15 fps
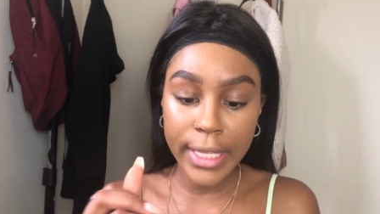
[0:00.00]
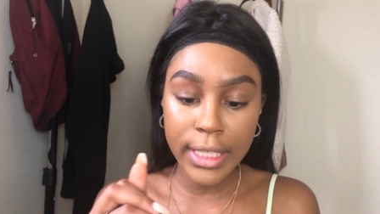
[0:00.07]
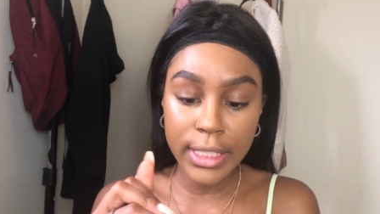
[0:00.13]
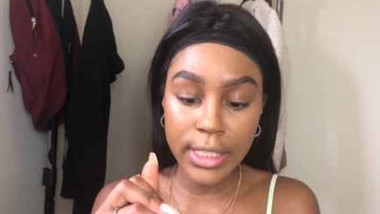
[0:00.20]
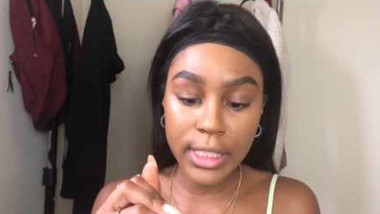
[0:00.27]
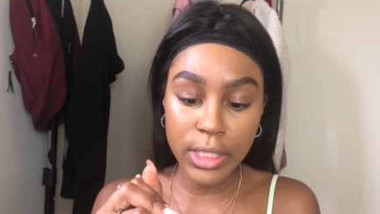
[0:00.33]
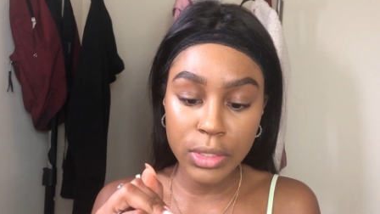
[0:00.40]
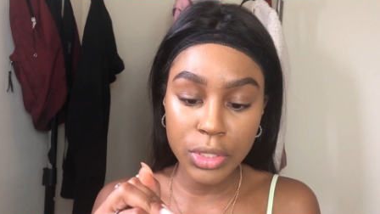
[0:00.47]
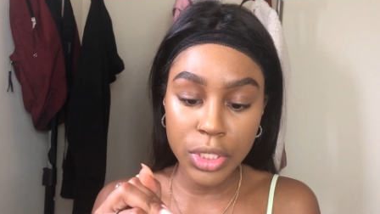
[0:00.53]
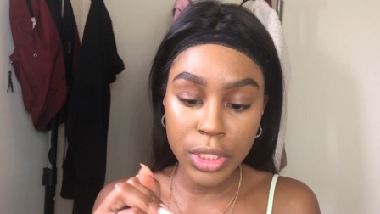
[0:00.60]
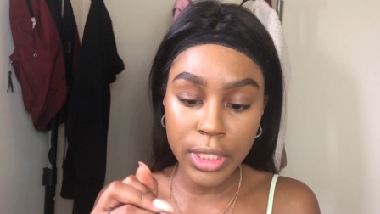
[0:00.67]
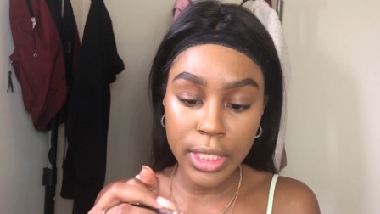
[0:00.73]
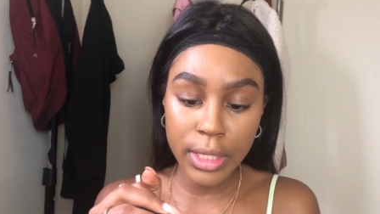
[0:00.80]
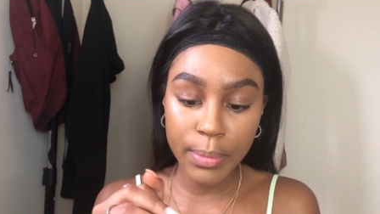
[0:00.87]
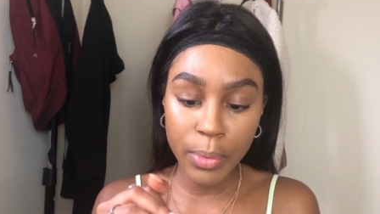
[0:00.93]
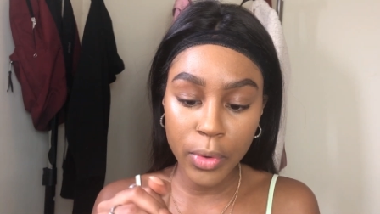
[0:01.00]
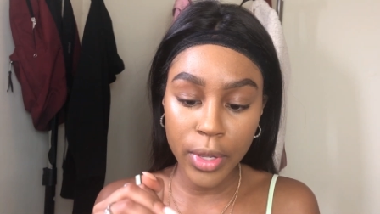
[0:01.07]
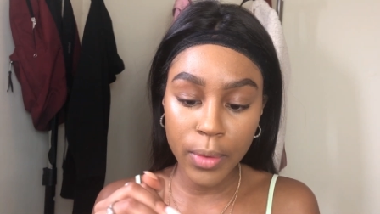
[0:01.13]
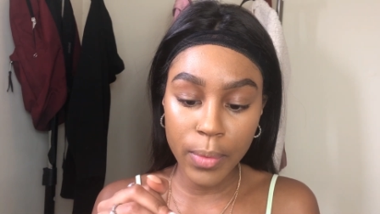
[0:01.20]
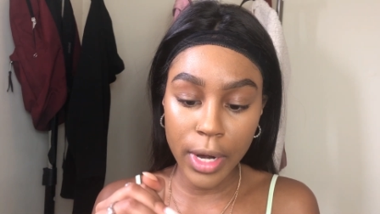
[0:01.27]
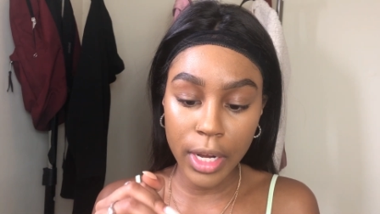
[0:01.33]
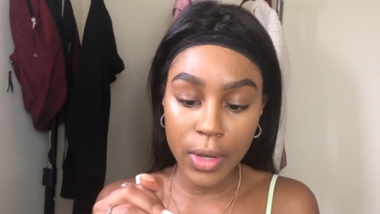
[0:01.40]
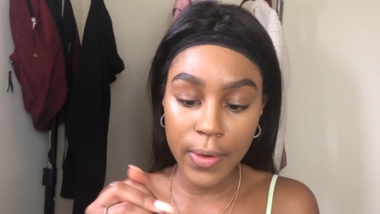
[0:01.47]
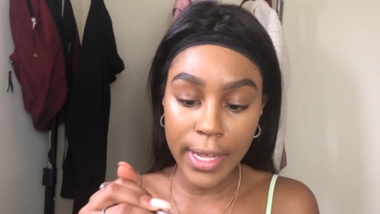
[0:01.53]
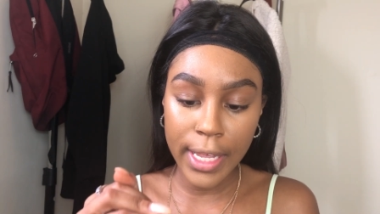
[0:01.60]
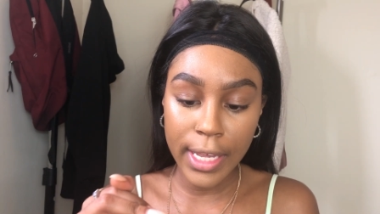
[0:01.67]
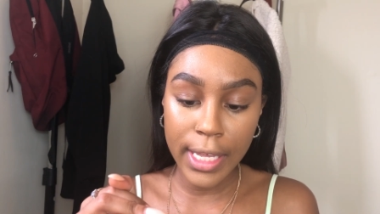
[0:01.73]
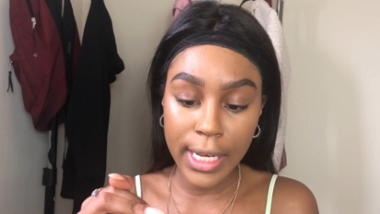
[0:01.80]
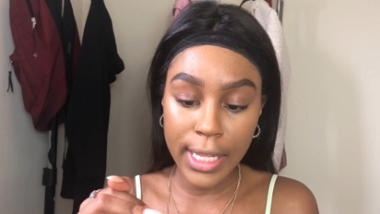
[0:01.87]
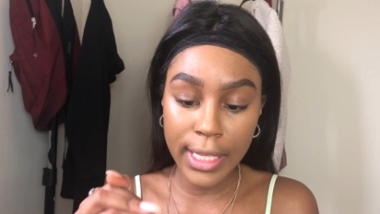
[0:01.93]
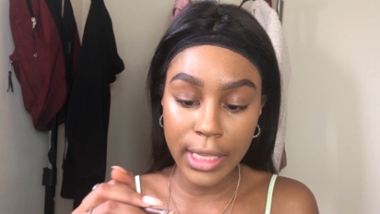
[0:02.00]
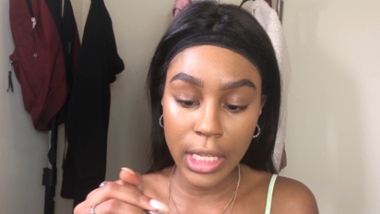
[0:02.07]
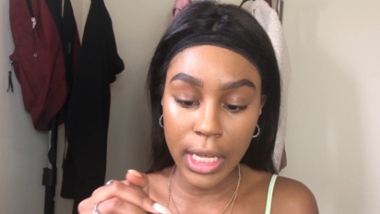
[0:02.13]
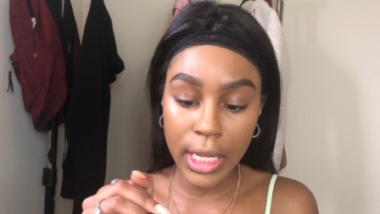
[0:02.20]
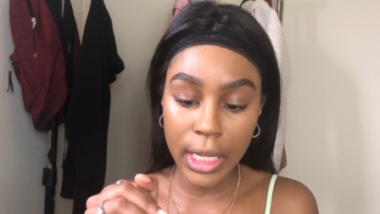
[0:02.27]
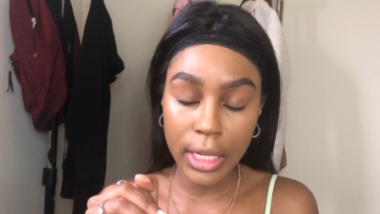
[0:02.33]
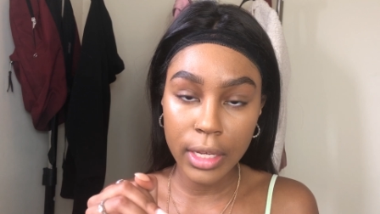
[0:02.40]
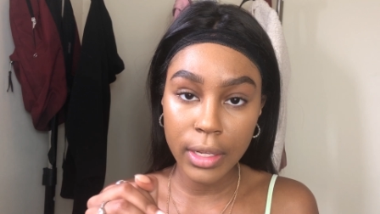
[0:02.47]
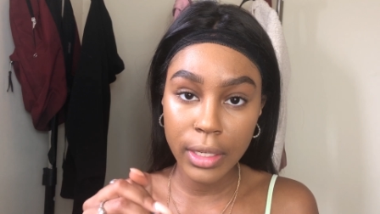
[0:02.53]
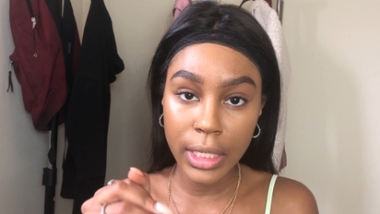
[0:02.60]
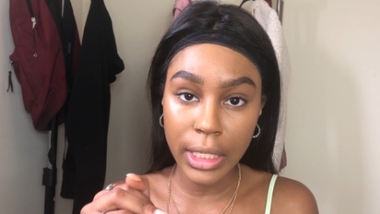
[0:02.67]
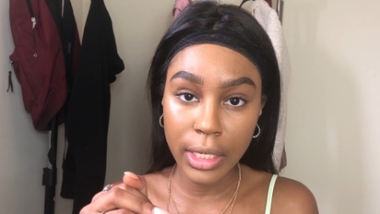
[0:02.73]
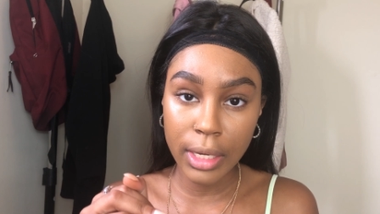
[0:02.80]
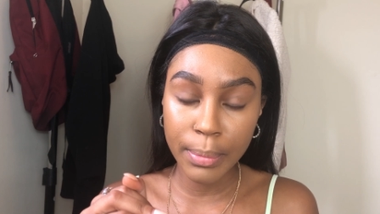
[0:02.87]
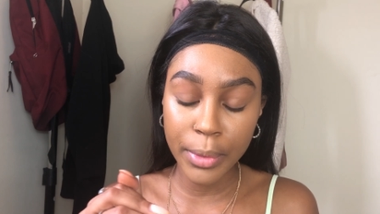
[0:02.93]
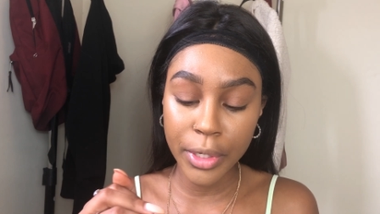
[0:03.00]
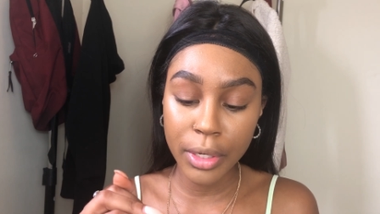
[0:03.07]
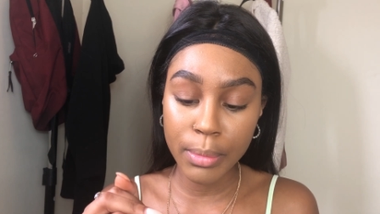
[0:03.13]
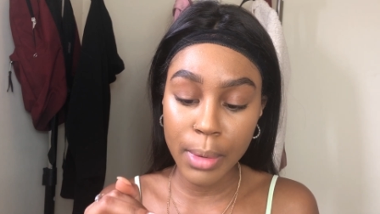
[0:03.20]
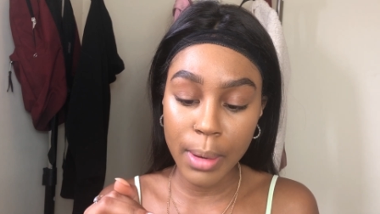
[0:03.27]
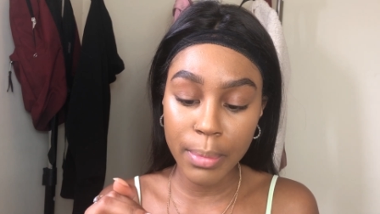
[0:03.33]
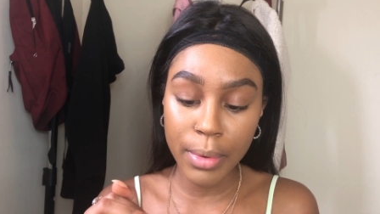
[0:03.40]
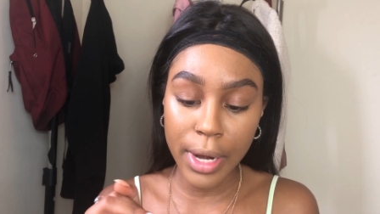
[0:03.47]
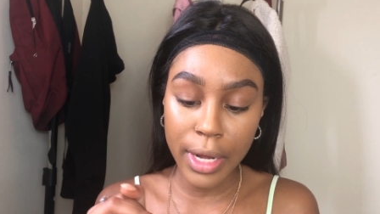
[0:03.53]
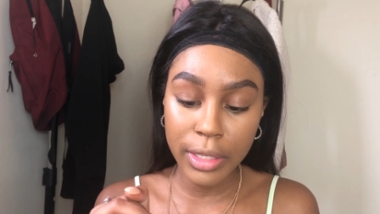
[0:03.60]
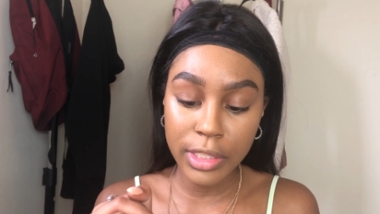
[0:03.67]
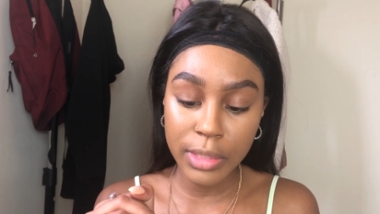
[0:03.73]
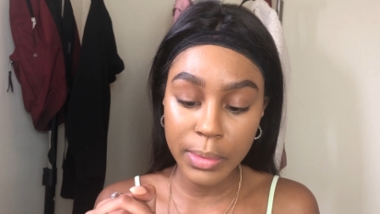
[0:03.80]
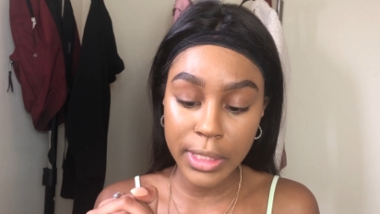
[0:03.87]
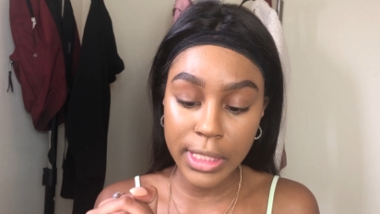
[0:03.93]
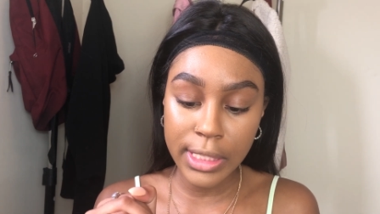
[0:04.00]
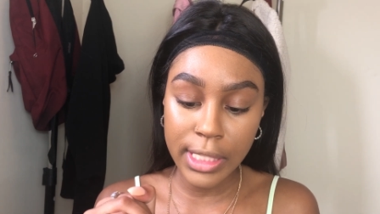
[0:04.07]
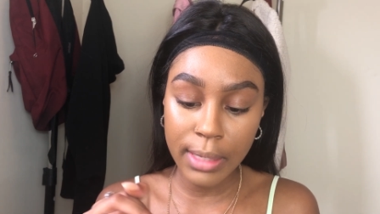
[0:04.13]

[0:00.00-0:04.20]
this is usually the point where I go ahead and like clean up under my brows with the